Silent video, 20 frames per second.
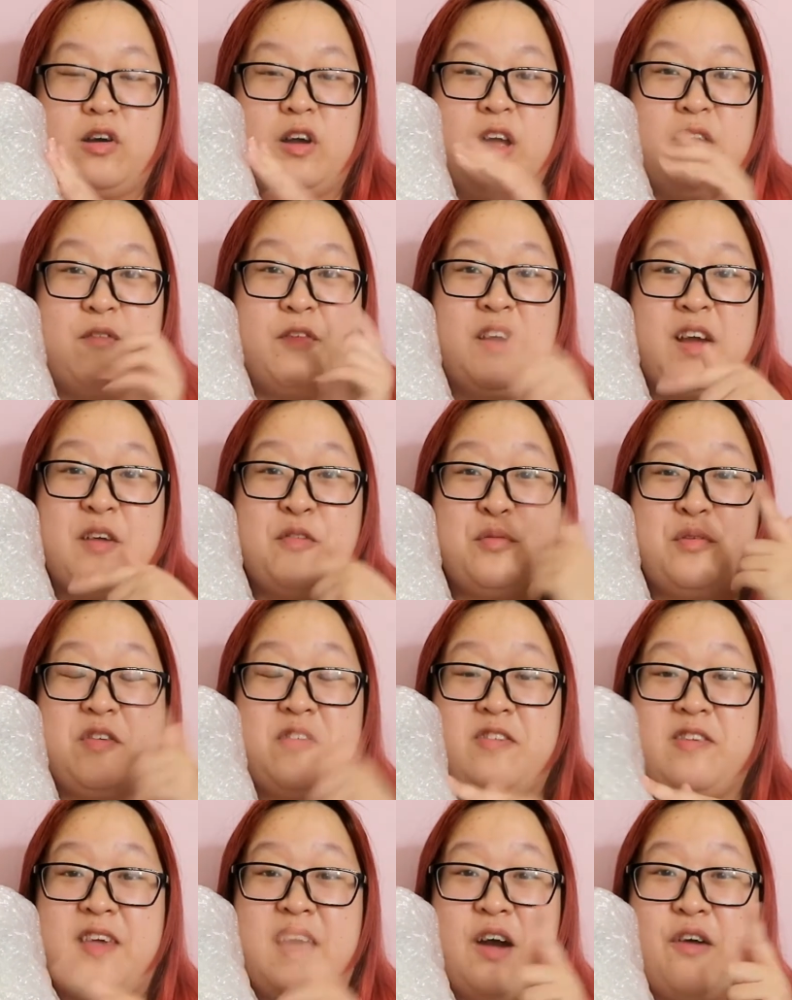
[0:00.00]
if you guys want
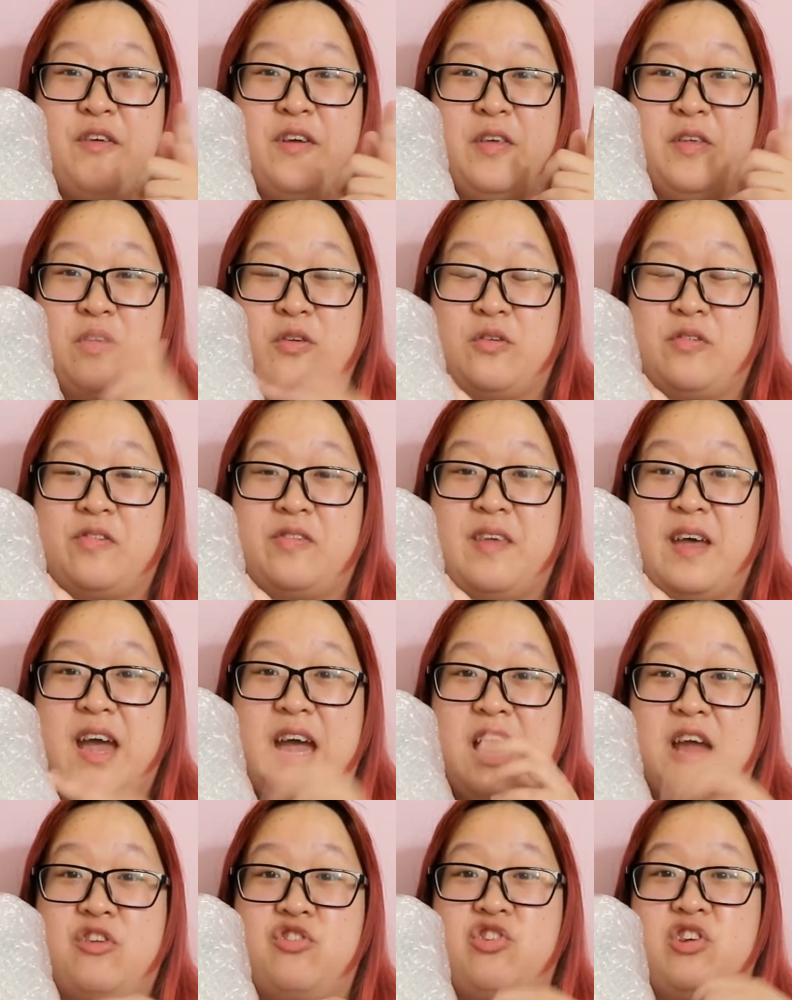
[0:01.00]
to see how it looks
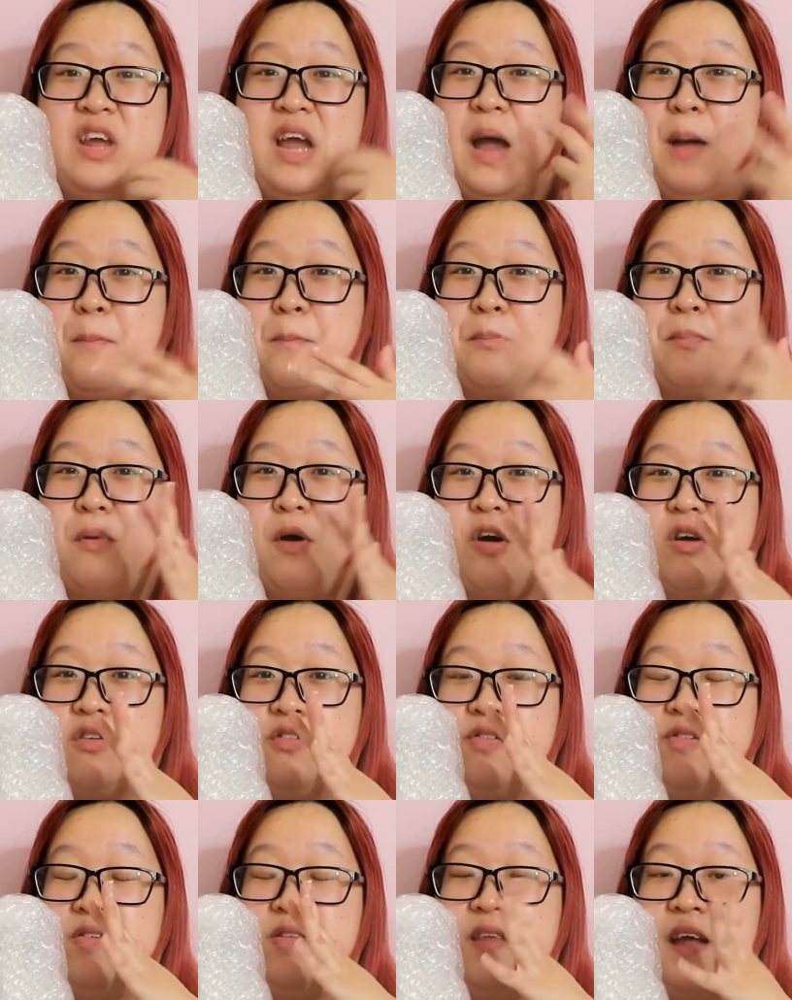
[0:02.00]
like, I actually
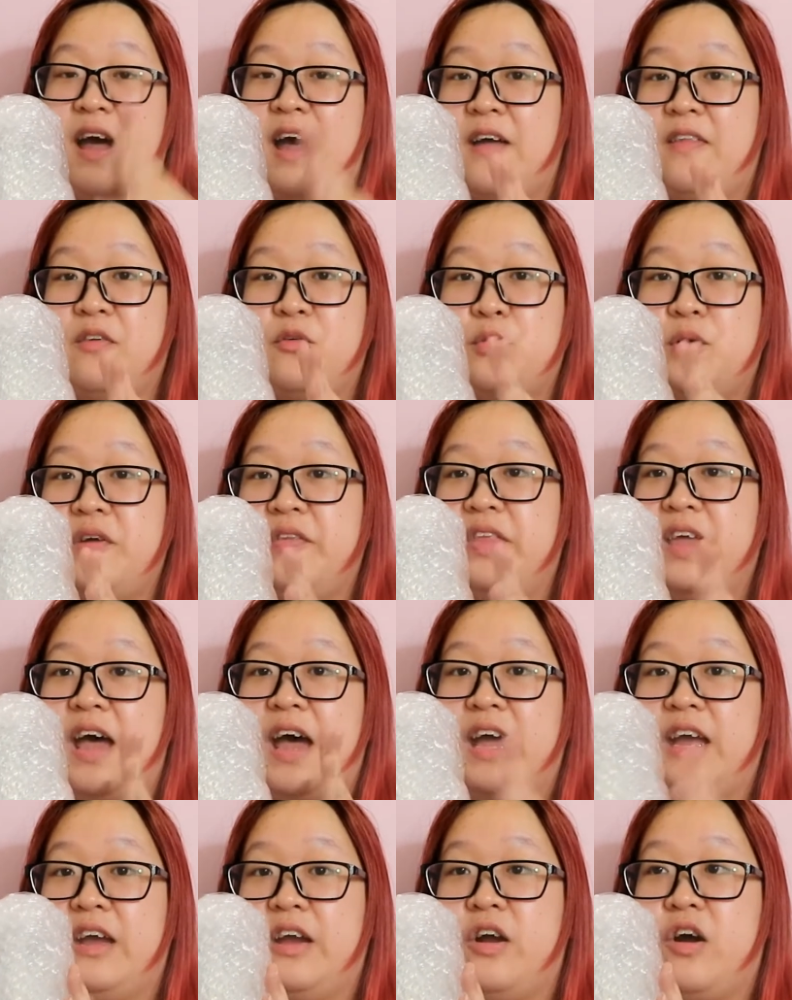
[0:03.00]
unboxed the other one that
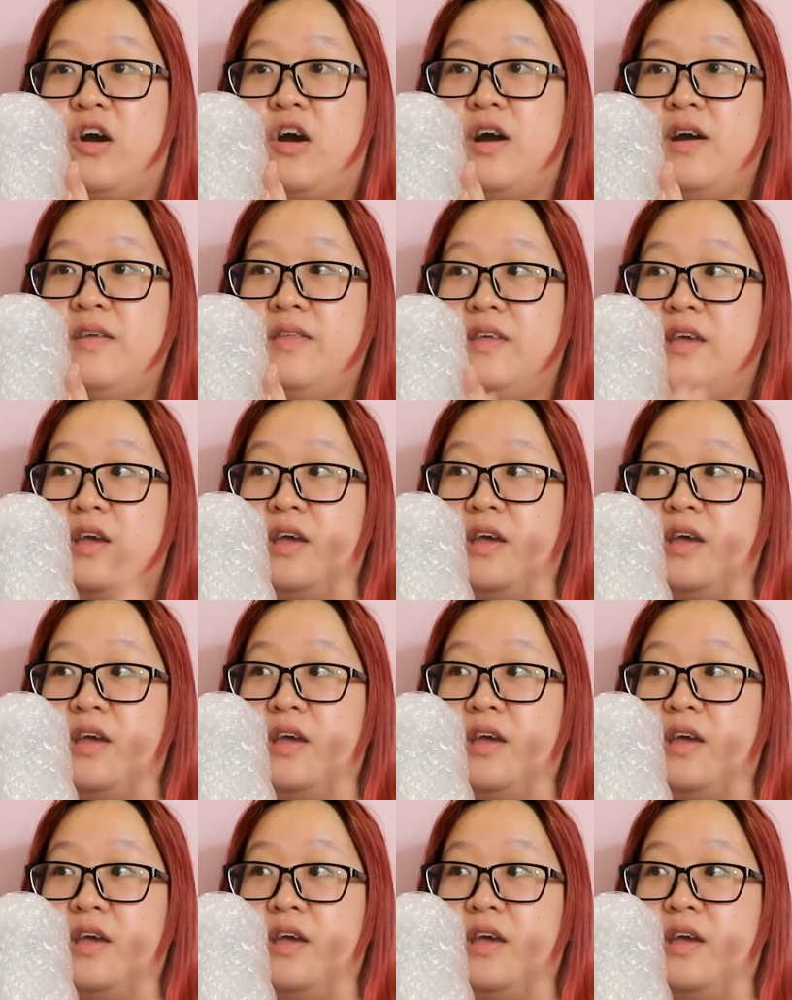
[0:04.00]
I got